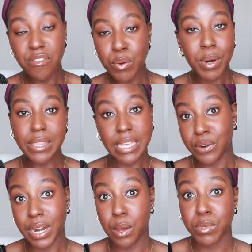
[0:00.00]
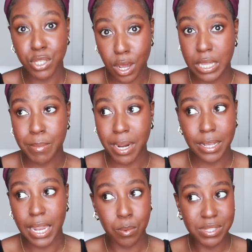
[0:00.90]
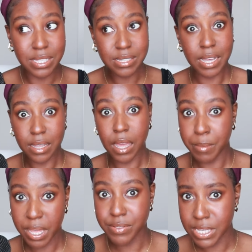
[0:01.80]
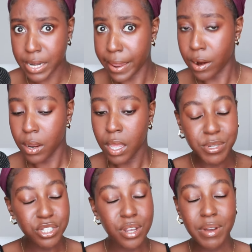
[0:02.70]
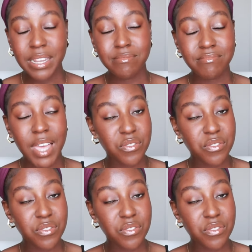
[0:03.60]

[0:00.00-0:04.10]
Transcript: everyone on the internet was talking about it like it was the second coming of skincare. But you know what?